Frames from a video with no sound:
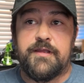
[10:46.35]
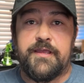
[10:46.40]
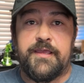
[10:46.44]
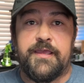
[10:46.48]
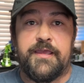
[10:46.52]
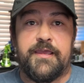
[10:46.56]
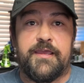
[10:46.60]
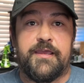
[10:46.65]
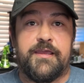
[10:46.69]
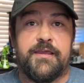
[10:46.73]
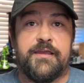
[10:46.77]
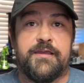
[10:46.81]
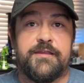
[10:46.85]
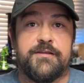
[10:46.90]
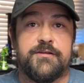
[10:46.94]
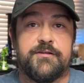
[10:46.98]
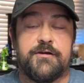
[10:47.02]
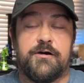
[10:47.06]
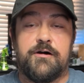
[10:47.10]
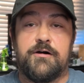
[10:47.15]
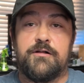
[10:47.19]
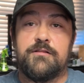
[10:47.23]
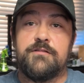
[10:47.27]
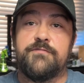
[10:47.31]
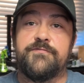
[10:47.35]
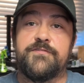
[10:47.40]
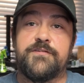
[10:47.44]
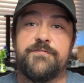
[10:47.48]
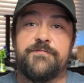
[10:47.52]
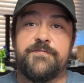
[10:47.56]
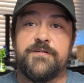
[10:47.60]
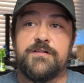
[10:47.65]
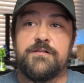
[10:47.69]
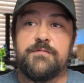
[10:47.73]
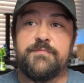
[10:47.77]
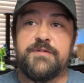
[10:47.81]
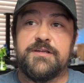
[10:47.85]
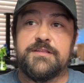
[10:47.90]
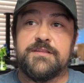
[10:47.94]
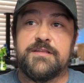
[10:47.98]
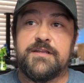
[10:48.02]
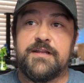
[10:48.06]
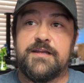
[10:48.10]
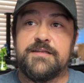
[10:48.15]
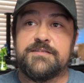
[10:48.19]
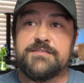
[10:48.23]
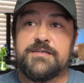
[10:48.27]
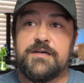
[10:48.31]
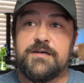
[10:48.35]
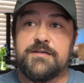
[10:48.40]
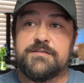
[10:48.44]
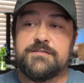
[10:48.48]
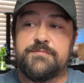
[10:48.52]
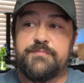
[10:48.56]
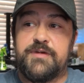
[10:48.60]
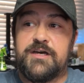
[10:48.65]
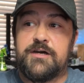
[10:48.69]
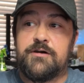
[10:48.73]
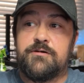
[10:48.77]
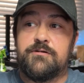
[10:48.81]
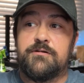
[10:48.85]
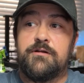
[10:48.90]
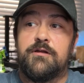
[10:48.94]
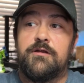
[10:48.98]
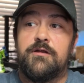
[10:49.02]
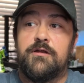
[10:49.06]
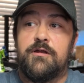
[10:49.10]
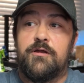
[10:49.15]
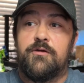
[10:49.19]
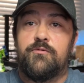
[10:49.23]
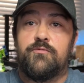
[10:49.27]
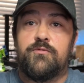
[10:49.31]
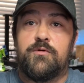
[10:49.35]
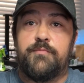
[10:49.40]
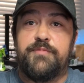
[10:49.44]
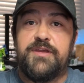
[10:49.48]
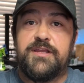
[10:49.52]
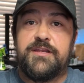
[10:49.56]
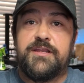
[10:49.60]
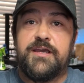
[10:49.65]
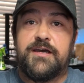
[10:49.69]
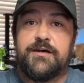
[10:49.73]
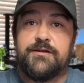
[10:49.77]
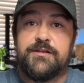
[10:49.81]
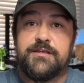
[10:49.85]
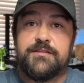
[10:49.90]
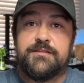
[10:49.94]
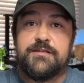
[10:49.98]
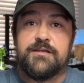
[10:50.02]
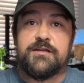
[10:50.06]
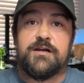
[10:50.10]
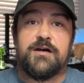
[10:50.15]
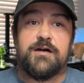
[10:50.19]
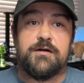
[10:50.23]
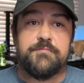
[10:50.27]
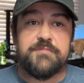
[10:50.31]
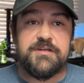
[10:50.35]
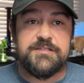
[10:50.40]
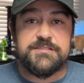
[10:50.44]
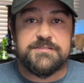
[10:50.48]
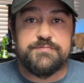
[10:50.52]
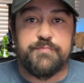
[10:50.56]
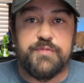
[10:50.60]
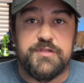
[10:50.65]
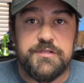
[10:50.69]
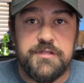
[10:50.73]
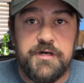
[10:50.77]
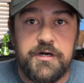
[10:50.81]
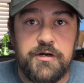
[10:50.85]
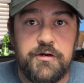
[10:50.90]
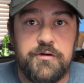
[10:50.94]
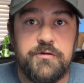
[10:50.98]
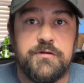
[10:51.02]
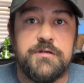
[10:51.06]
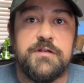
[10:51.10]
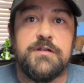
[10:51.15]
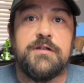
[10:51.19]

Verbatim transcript: and all of the filament that I talked about will be down in the comments below.